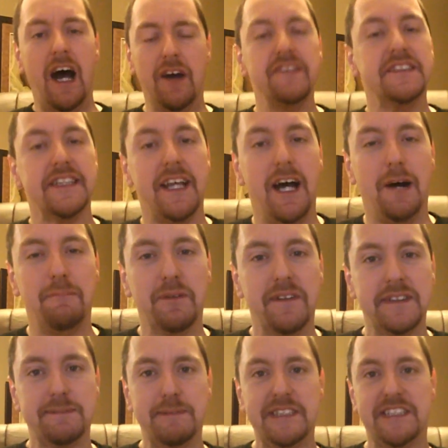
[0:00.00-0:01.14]
How does it help
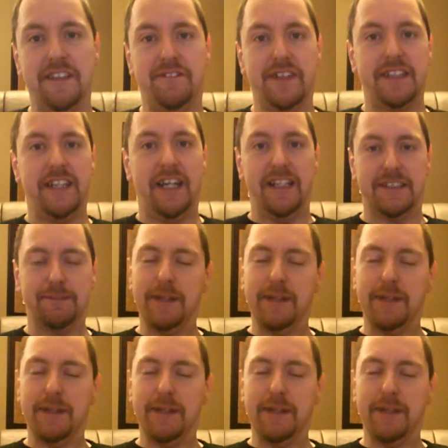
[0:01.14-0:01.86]
with specific diets?